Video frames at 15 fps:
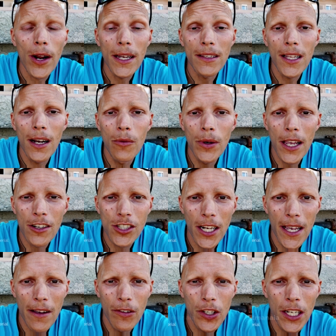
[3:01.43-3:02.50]
Right now we
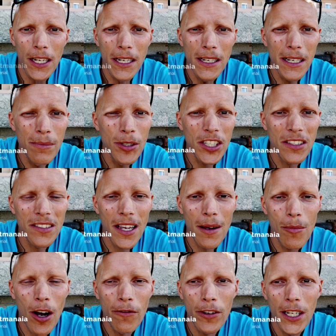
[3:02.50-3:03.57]
actually have a limited
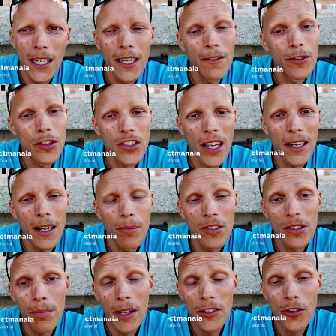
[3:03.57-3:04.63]
time offer. If you sign
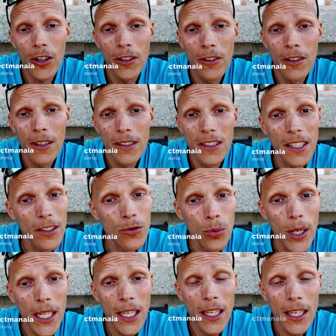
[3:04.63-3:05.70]
up as a patron
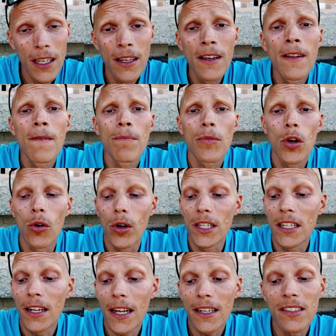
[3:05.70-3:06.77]
this week
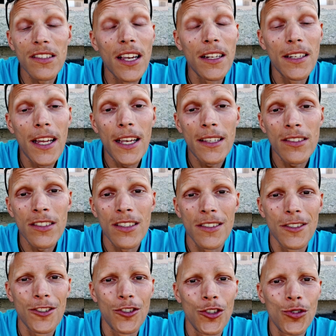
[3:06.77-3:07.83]
or in the next 10
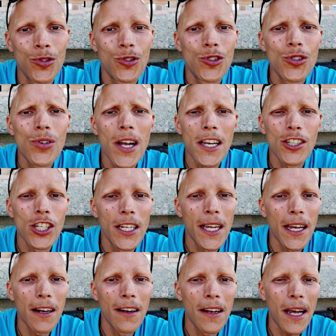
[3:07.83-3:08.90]
days, you do
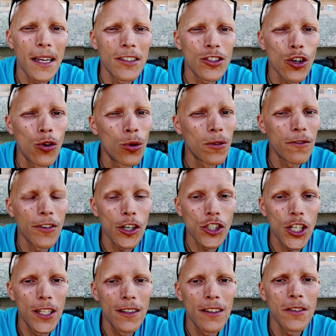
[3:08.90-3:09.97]
actually get a nice
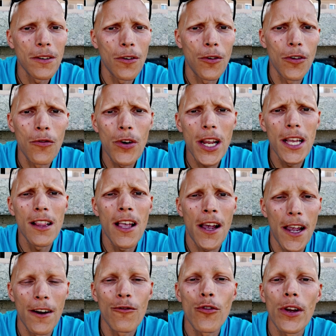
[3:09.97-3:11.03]
old-fashioned, real
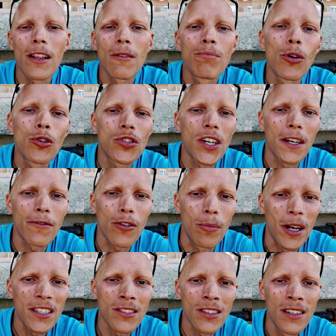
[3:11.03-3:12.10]
handwritten postcard
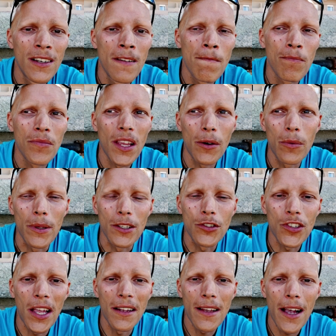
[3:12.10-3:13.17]
from us that
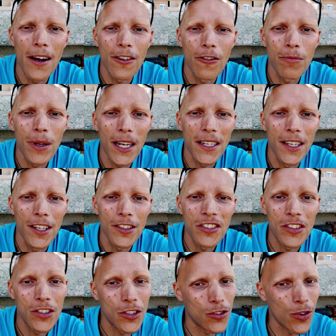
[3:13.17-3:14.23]
we'll send out of
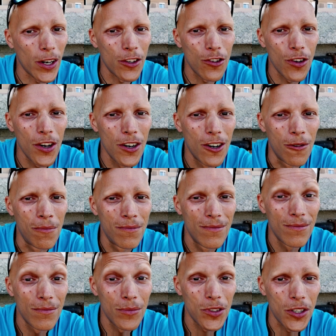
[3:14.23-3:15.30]
Plakias straight to your home.
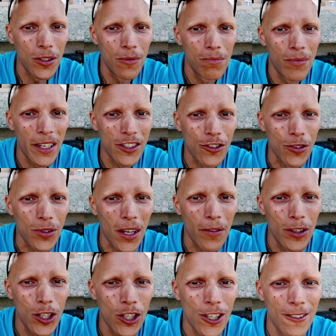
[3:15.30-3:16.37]
So make sure to
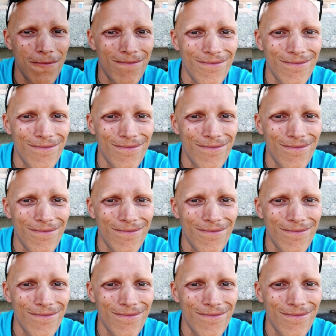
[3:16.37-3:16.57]
have a look.